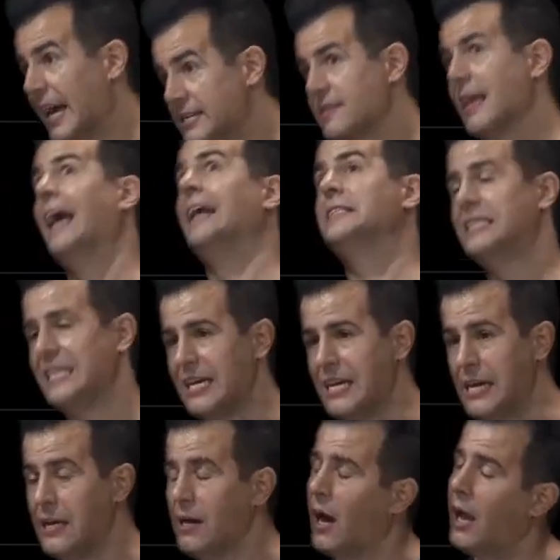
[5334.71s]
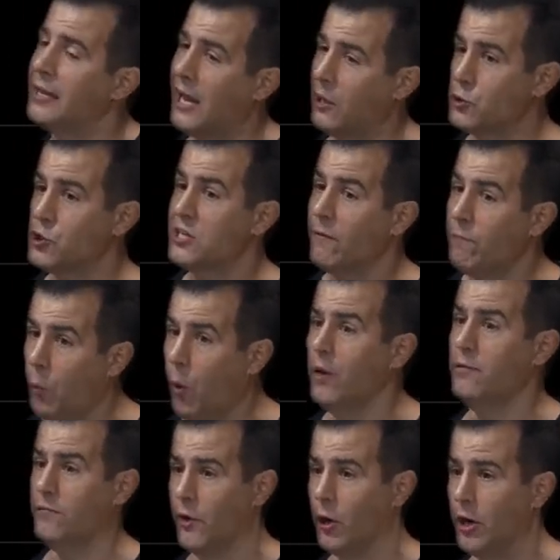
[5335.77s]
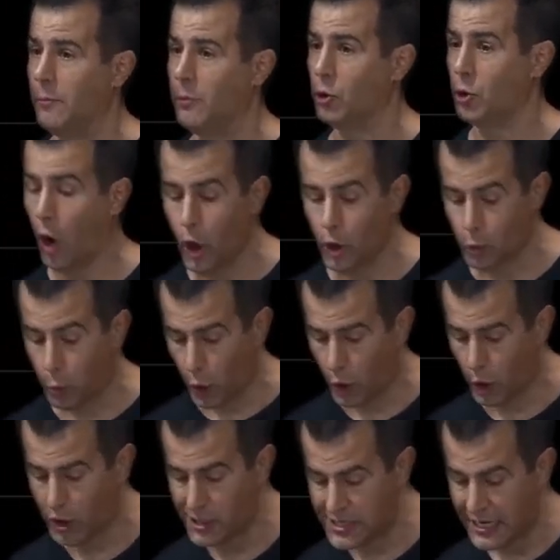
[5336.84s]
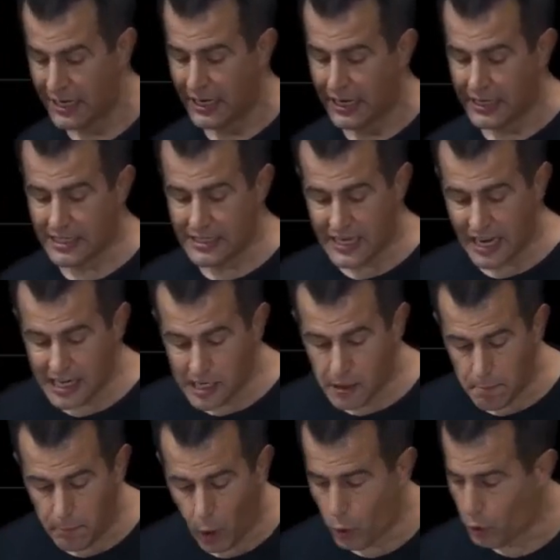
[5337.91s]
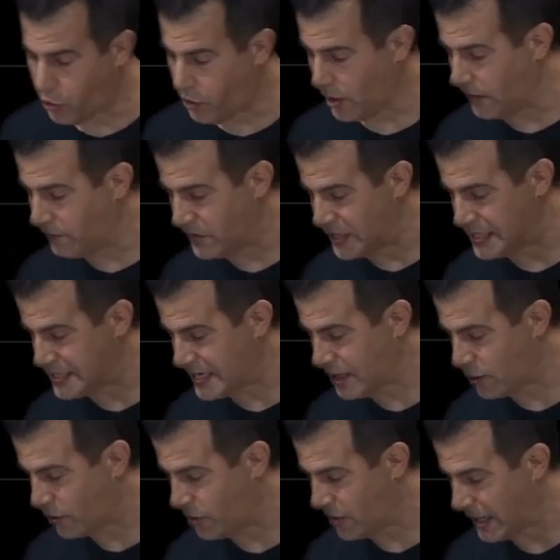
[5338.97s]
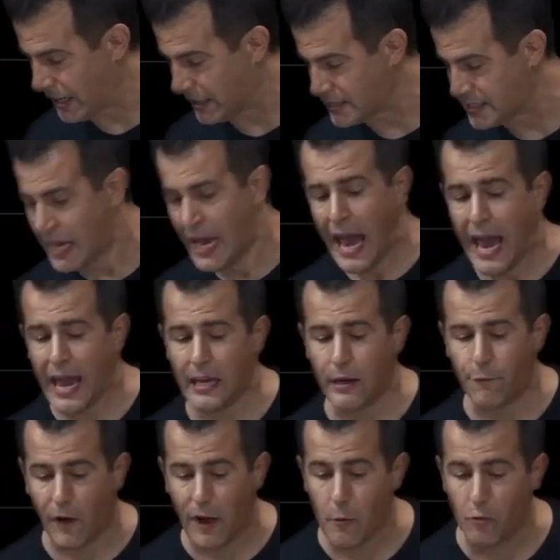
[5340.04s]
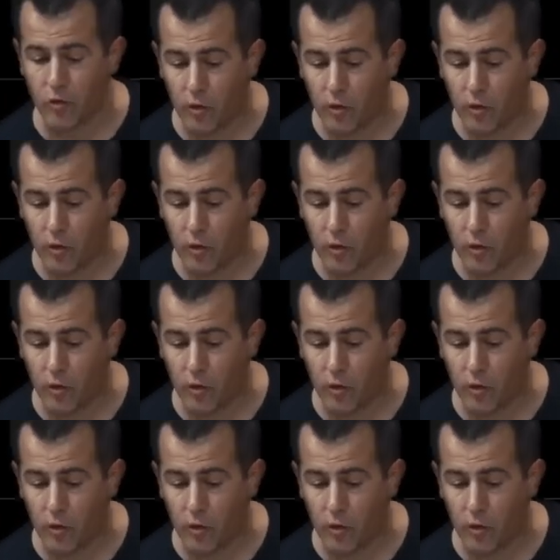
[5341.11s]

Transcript: s and t. I now just have one variable called words containing both of these here things. And if I